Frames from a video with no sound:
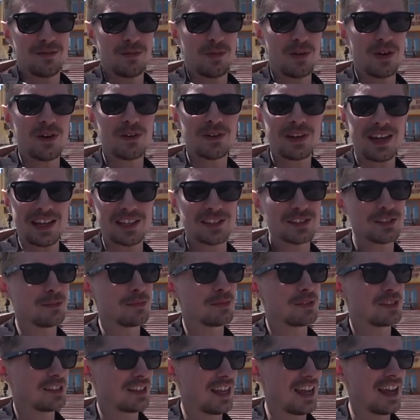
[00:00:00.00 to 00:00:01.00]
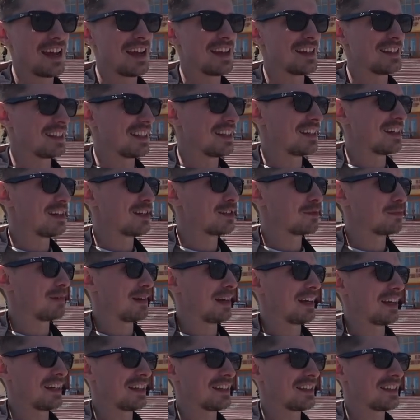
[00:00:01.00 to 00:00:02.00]
we are getting some stares in this
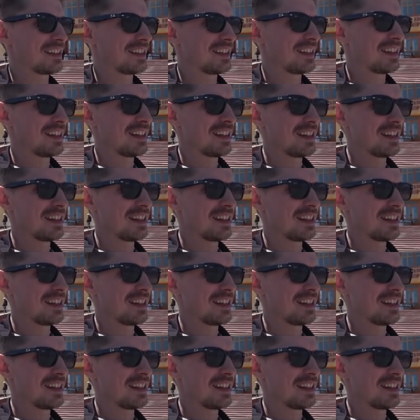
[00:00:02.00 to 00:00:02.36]
place.